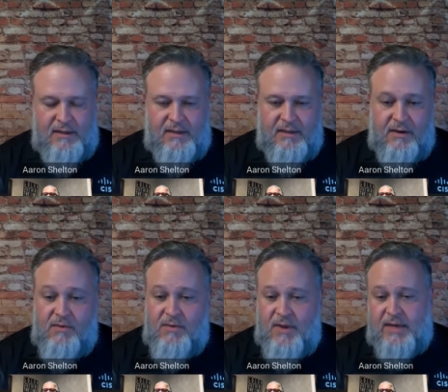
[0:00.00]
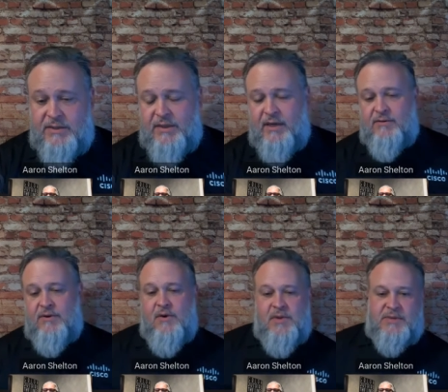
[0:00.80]
Uh, oh, actually, I
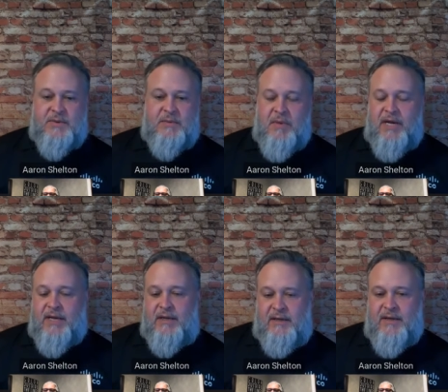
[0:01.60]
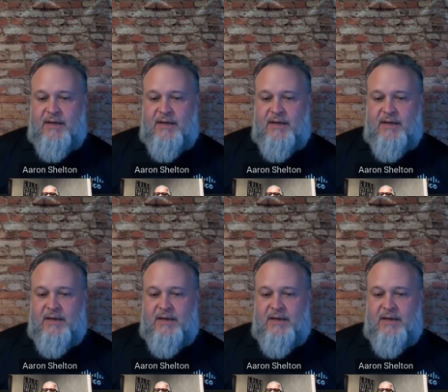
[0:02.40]
don't know this one, Mike.